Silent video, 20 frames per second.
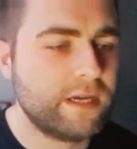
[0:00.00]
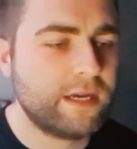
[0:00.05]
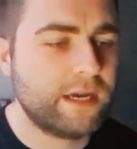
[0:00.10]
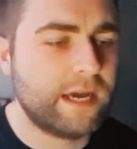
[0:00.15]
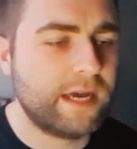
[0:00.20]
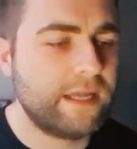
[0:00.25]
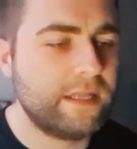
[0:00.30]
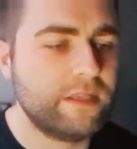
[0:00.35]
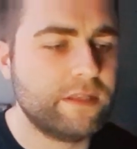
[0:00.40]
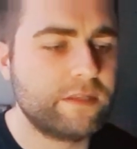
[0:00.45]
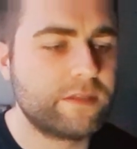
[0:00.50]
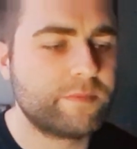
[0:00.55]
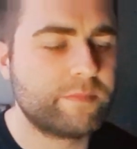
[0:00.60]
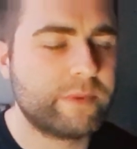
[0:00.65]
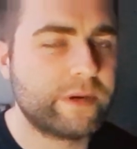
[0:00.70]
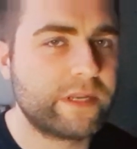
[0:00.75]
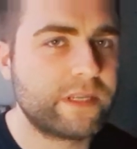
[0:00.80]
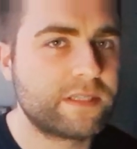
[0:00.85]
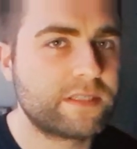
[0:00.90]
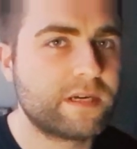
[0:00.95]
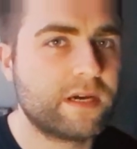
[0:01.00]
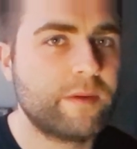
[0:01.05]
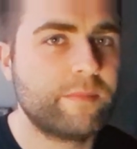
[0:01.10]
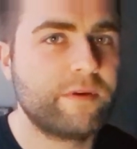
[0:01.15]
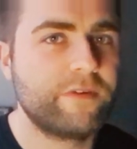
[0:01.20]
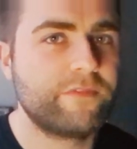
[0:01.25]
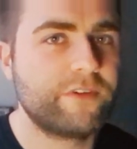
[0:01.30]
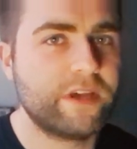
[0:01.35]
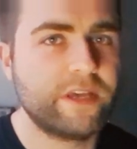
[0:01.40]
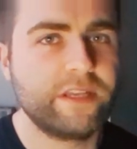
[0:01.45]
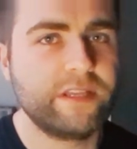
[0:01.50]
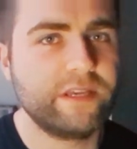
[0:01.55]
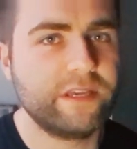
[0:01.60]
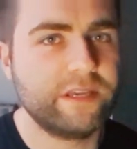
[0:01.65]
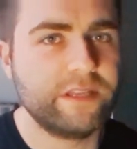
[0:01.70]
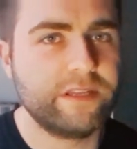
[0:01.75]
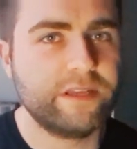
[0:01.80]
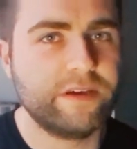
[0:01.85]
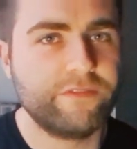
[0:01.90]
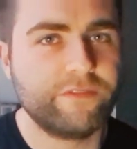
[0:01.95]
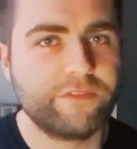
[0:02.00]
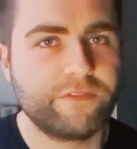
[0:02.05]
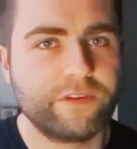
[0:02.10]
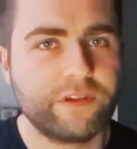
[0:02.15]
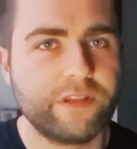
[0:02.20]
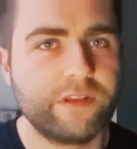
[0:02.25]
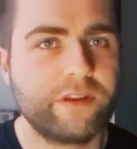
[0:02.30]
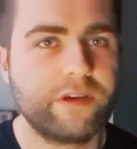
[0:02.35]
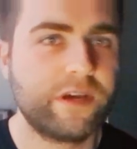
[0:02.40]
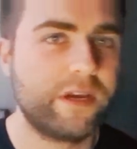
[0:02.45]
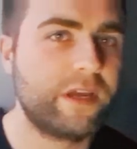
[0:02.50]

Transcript: and by the time I've edited everything,